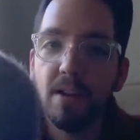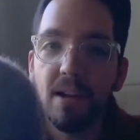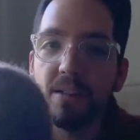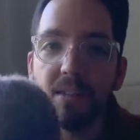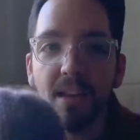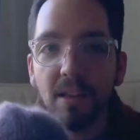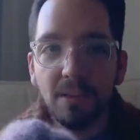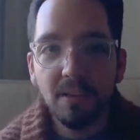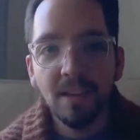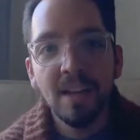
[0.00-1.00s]
held
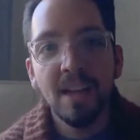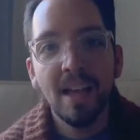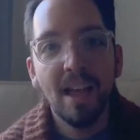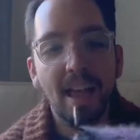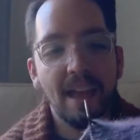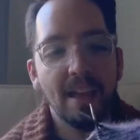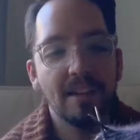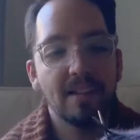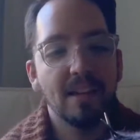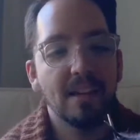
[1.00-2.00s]
together.
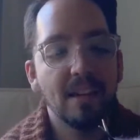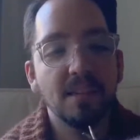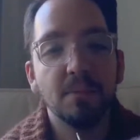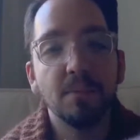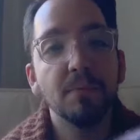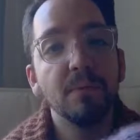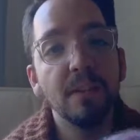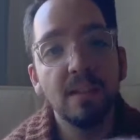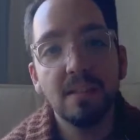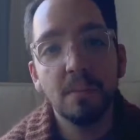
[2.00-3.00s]
And it's
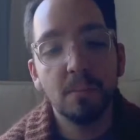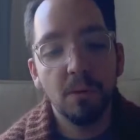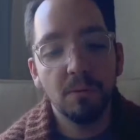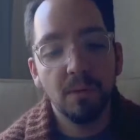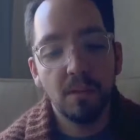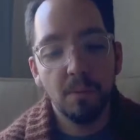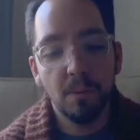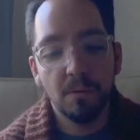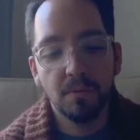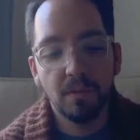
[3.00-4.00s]
really simple, really
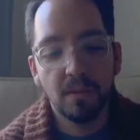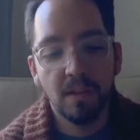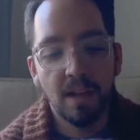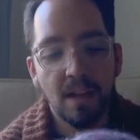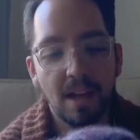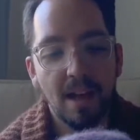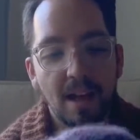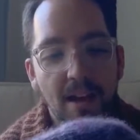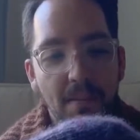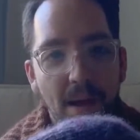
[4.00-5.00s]
beautiful.
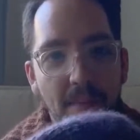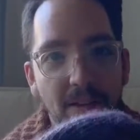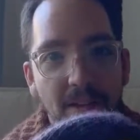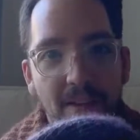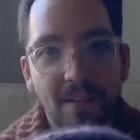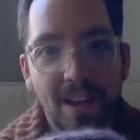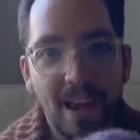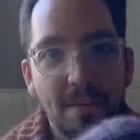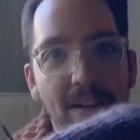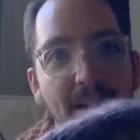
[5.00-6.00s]
I'm really loving it.
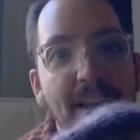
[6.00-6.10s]
I'm knitting